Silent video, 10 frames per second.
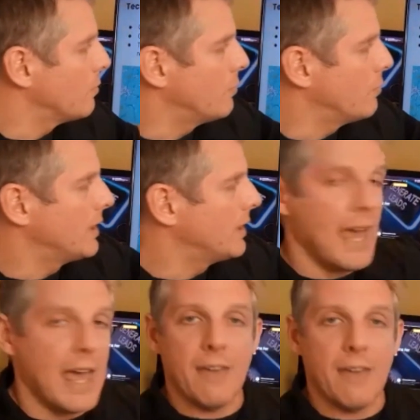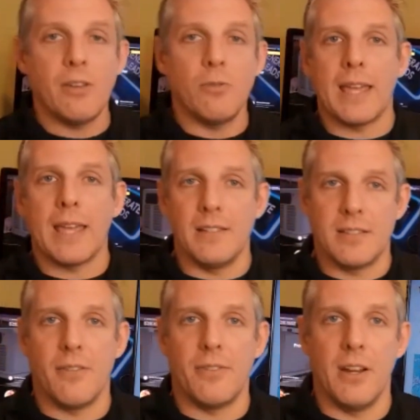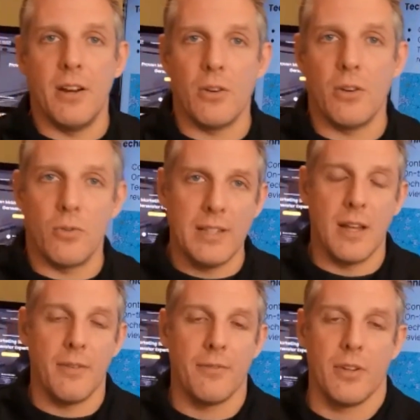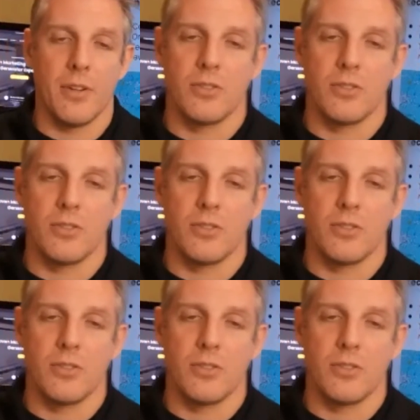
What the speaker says: Really heavy ranking stuff here. Great stuff for